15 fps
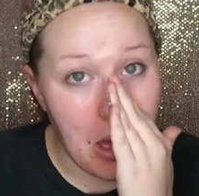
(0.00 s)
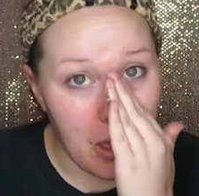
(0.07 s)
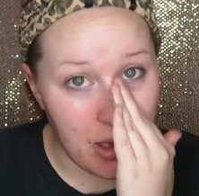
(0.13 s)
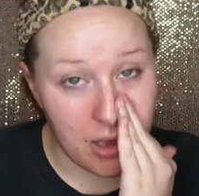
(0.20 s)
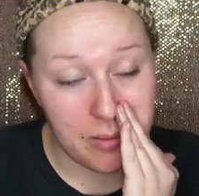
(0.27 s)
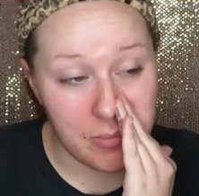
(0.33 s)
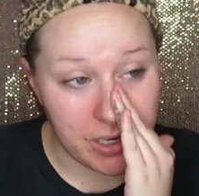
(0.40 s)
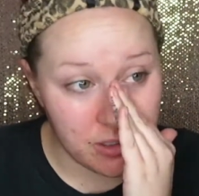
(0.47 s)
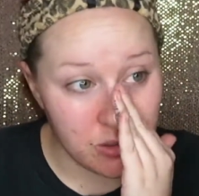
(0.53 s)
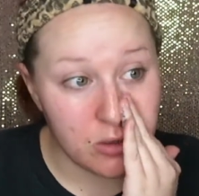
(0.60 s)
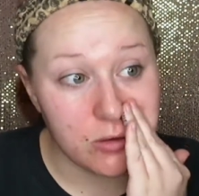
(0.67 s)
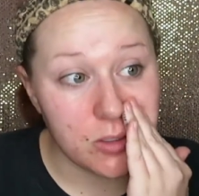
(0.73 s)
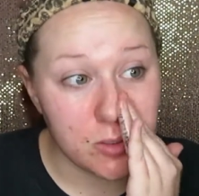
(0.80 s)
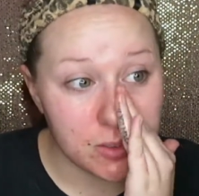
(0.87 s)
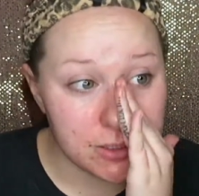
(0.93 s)
My
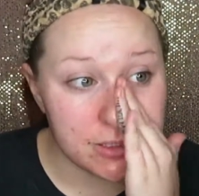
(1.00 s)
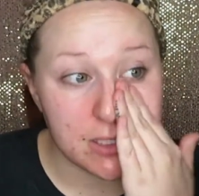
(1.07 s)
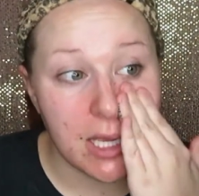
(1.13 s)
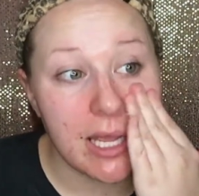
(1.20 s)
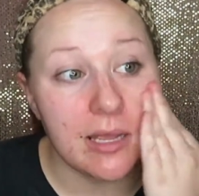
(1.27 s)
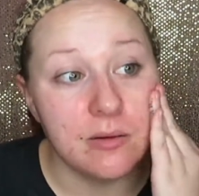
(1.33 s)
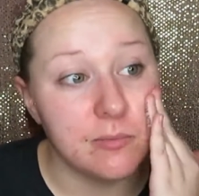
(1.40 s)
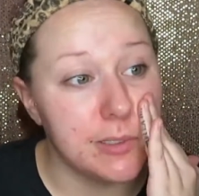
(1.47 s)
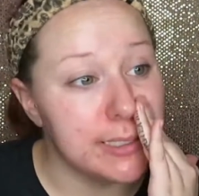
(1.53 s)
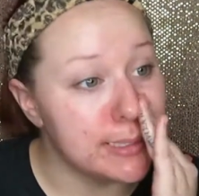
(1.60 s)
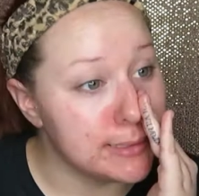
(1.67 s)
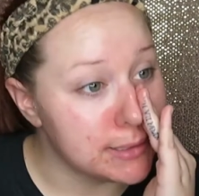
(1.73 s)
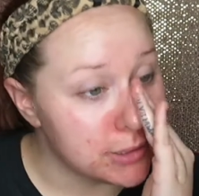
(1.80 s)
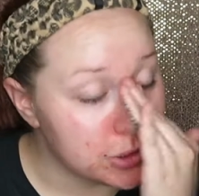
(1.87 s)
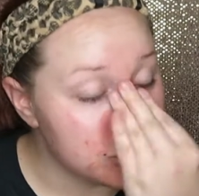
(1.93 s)
nose
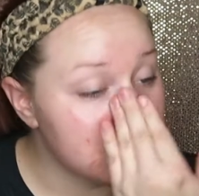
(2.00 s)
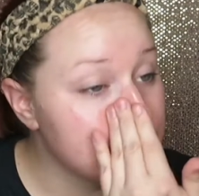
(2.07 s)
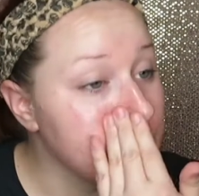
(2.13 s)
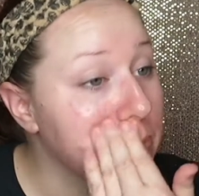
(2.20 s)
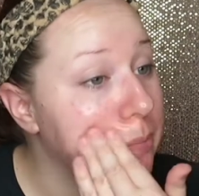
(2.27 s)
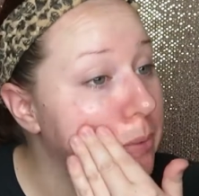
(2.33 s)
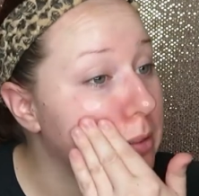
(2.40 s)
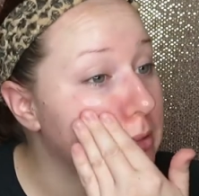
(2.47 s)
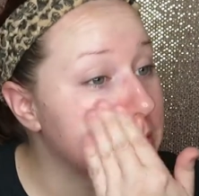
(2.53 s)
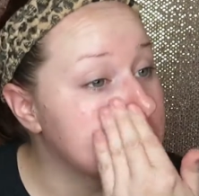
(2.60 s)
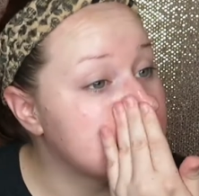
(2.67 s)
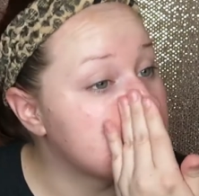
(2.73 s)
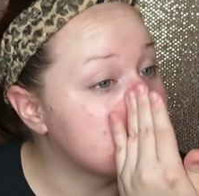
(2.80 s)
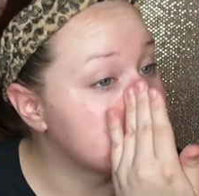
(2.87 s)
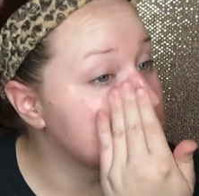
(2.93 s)
was super
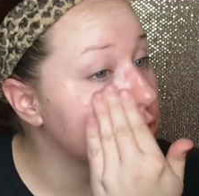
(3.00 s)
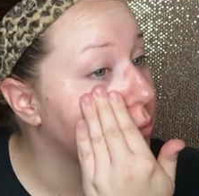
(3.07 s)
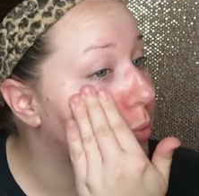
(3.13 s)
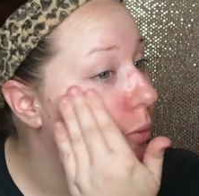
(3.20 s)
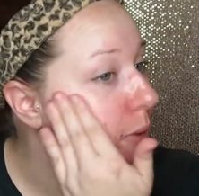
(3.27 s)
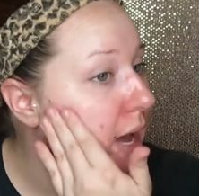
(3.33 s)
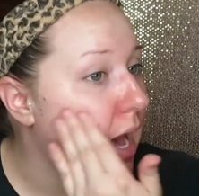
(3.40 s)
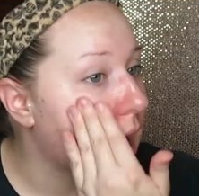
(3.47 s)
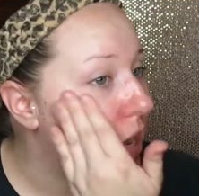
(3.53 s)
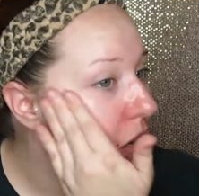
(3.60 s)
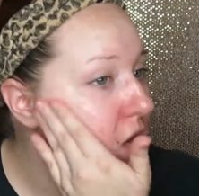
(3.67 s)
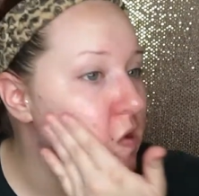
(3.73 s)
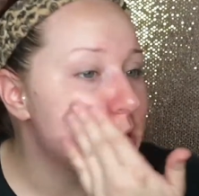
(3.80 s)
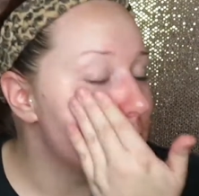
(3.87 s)
bad.